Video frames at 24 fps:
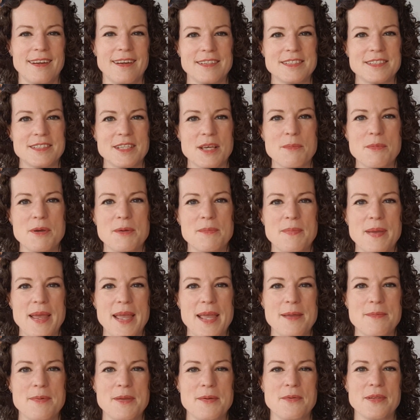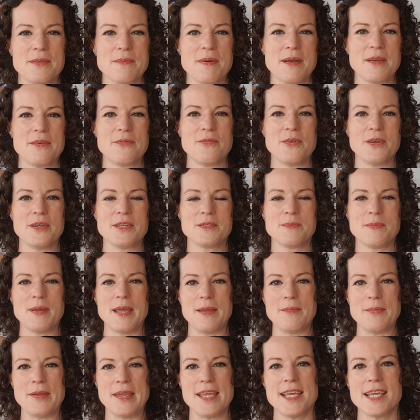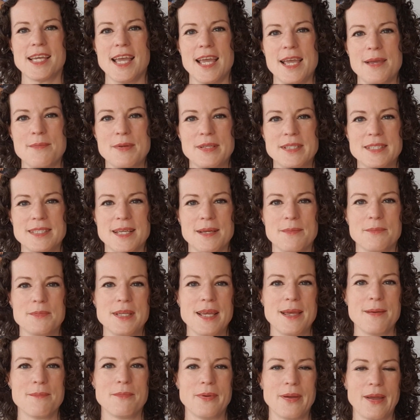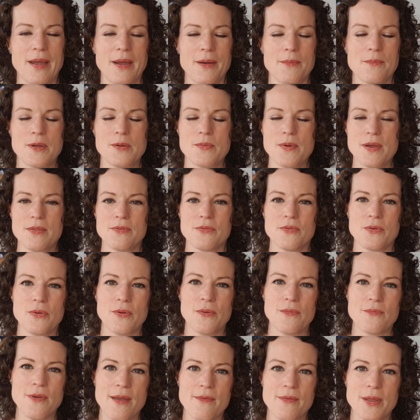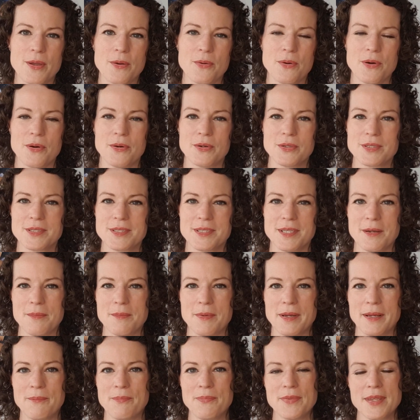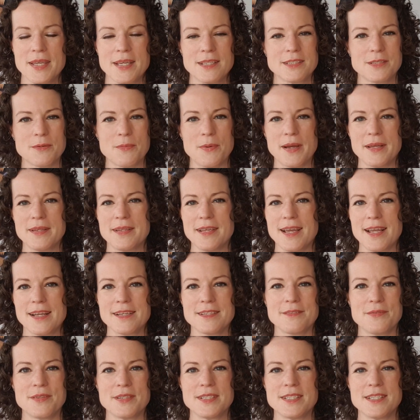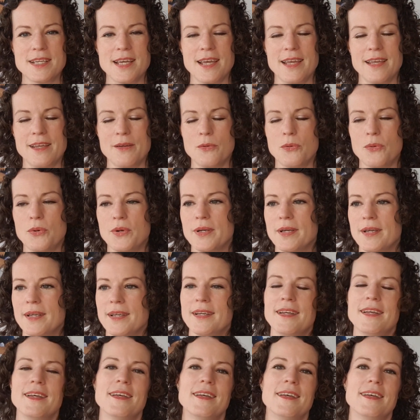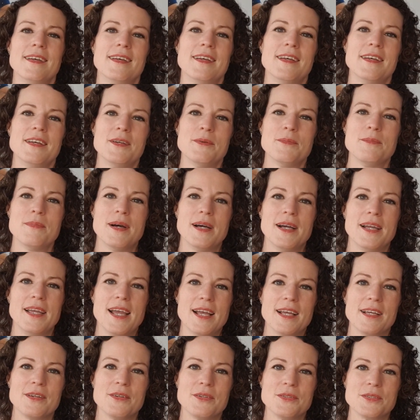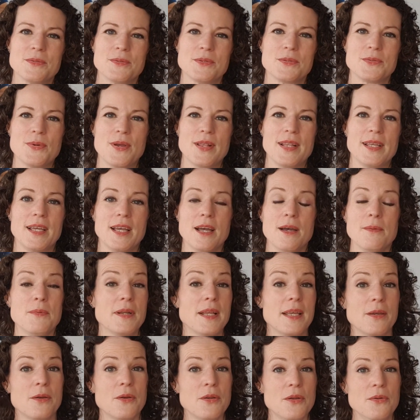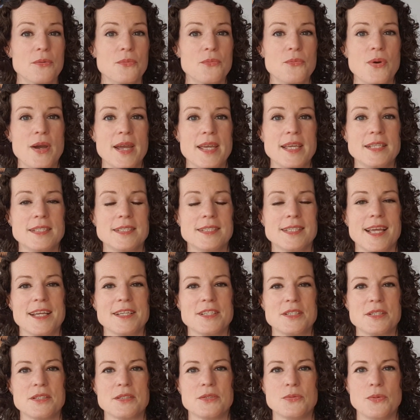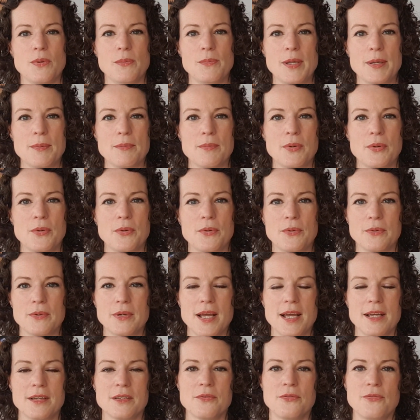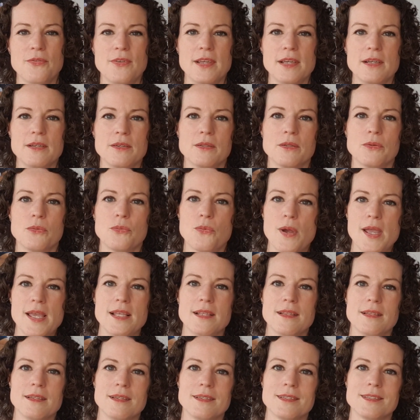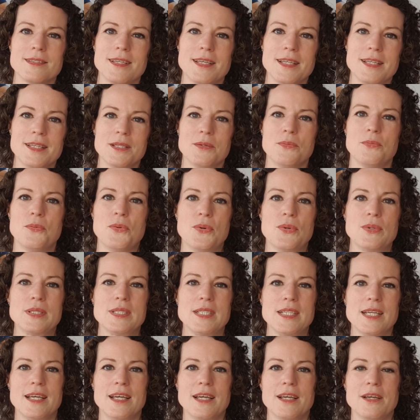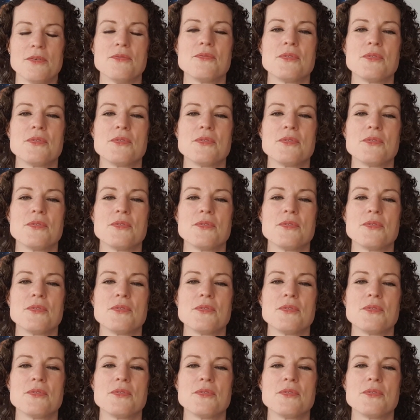summer baby with my first baby. He came in September and we went through a very hot summer. So by the end of the day, my ankles were swelling up and I couldn't wait to get to the swimming pool and feel weightless in the water,